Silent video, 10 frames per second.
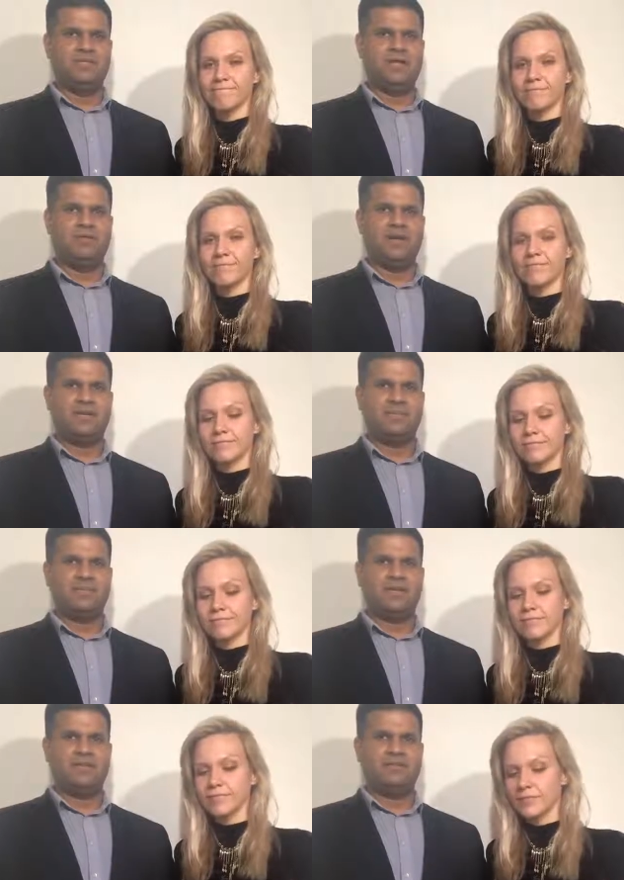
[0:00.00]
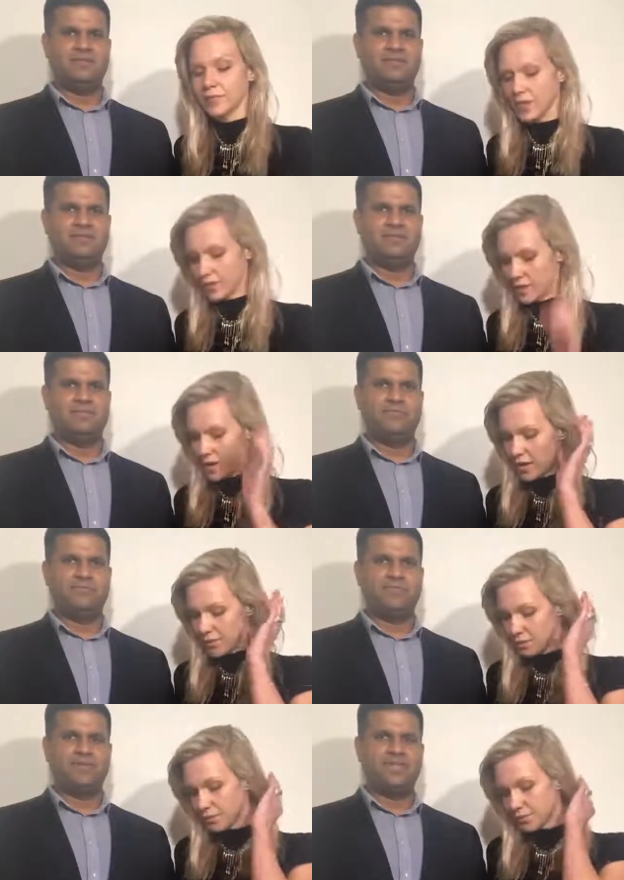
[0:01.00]
Speaker 1: it's not rocket science.
Speaker 2: It's not.
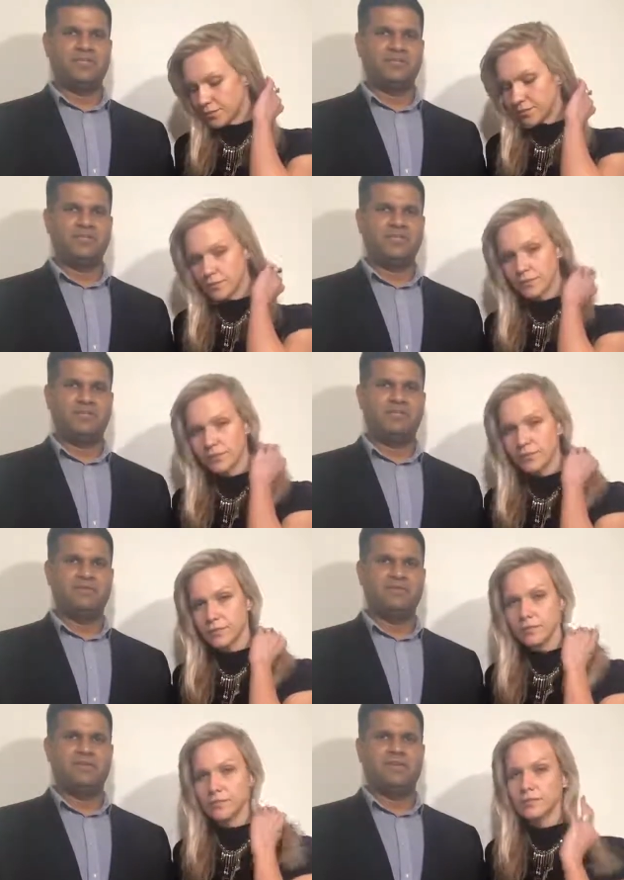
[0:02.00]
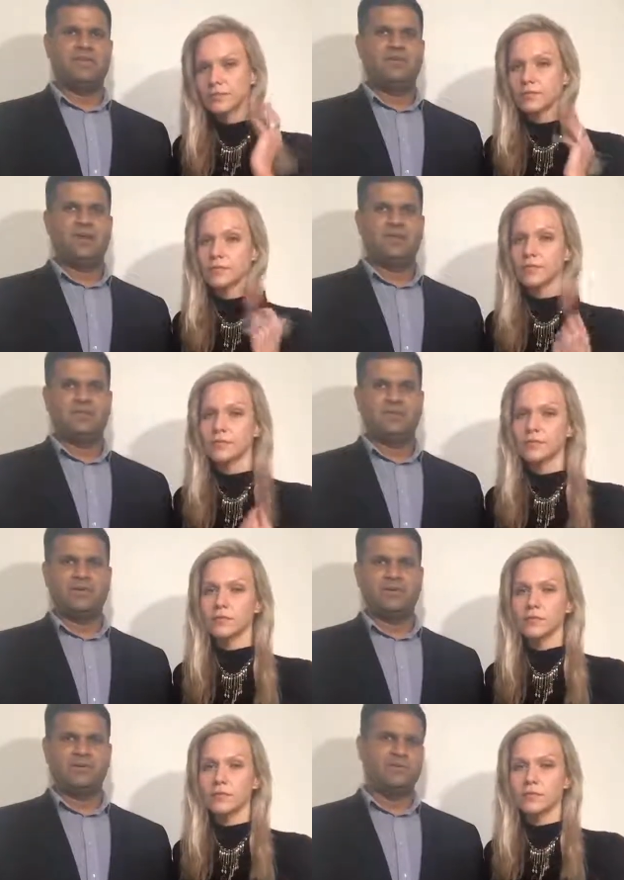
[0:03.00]
Bill Gates once said,
Speaker 1: why he's so
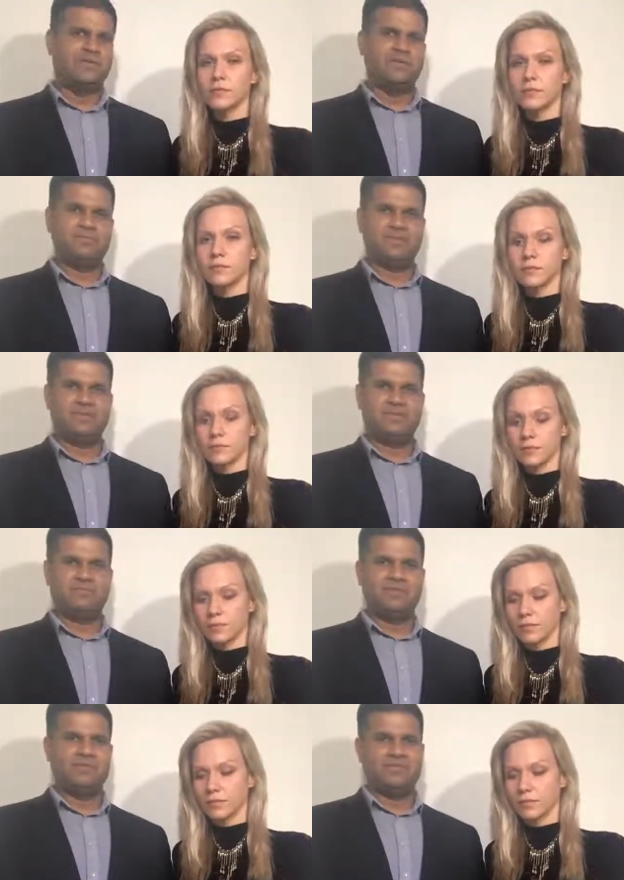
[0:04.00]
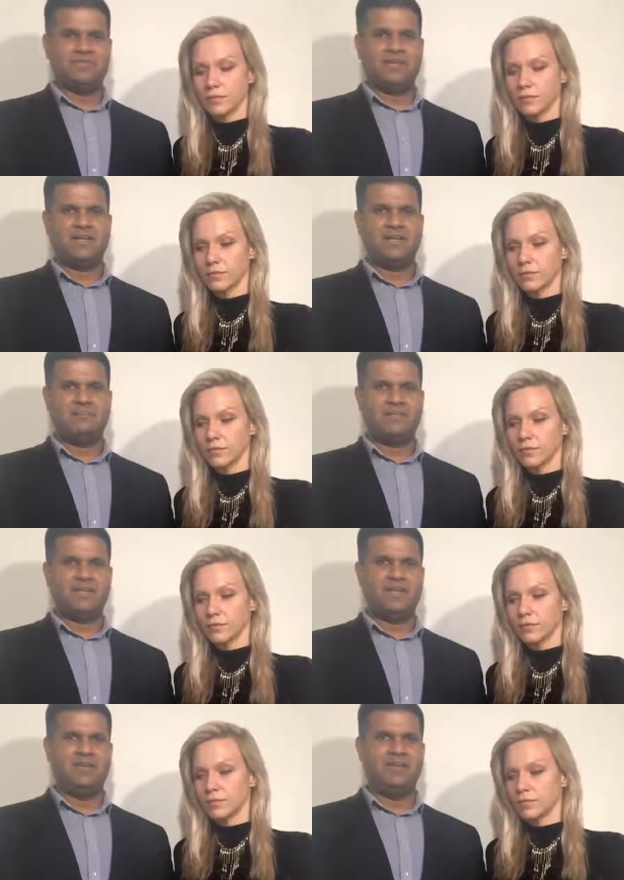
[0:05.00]
good at business. Business is not
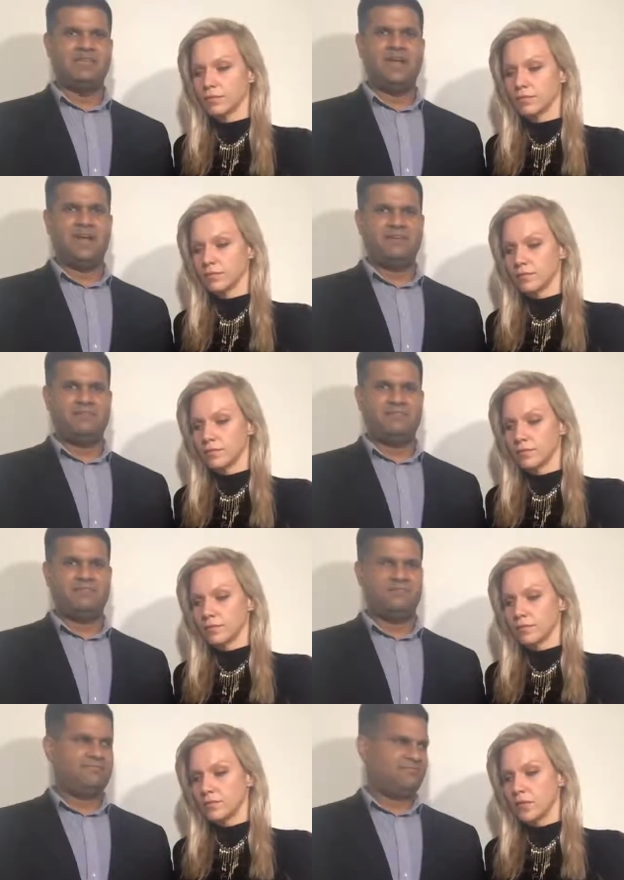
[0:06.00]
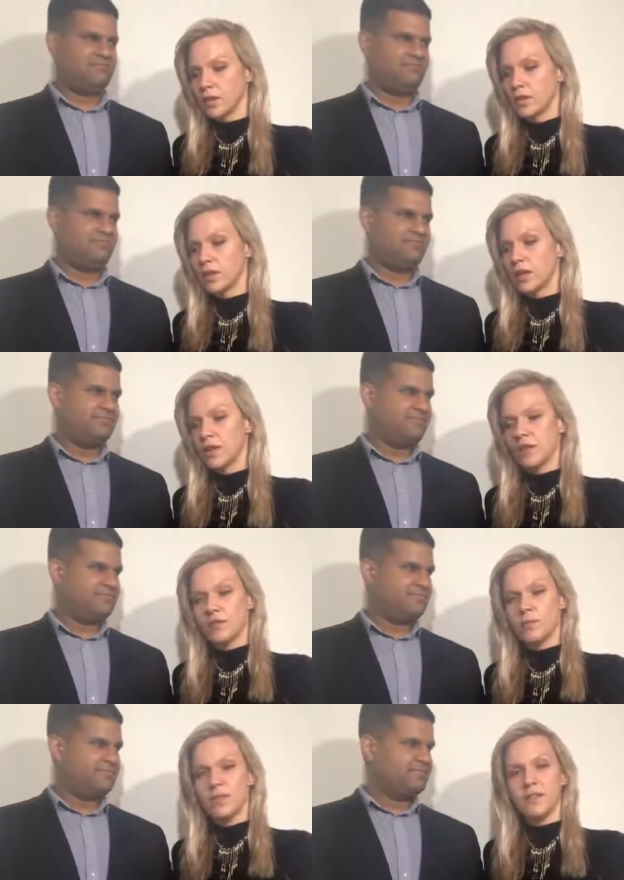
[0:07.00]
complicated. It's not.
Speaker 2: You know, a lot of these
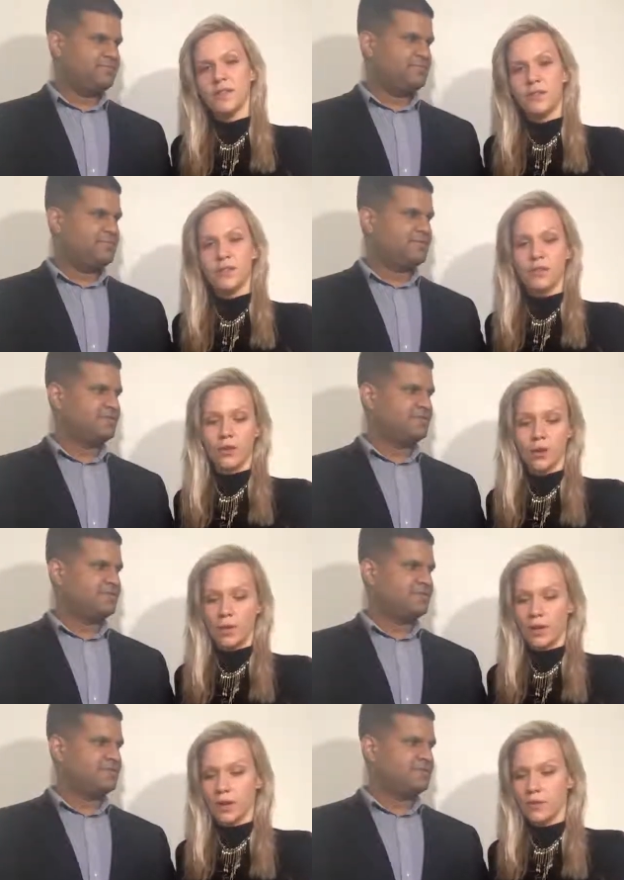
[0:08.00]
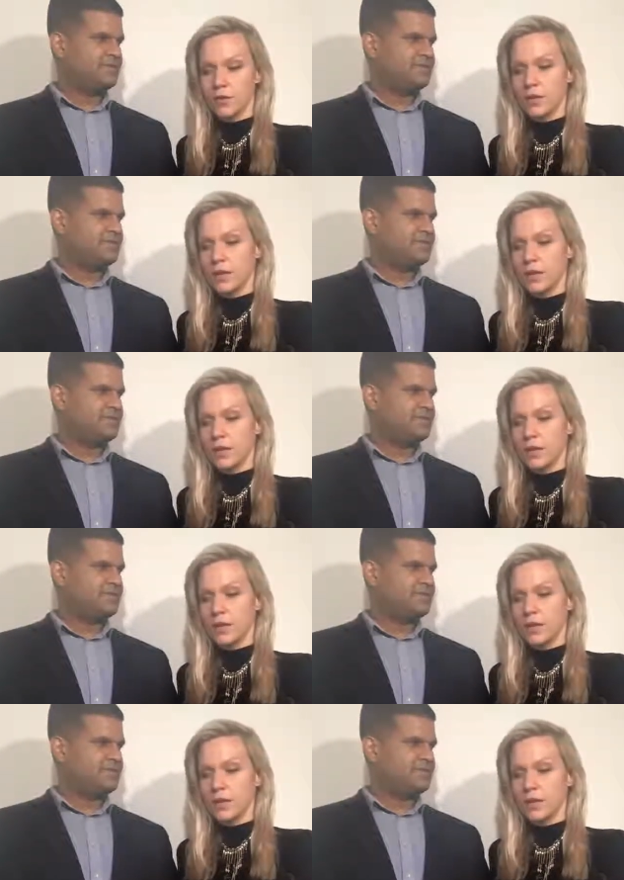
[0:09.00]
businesses that are going under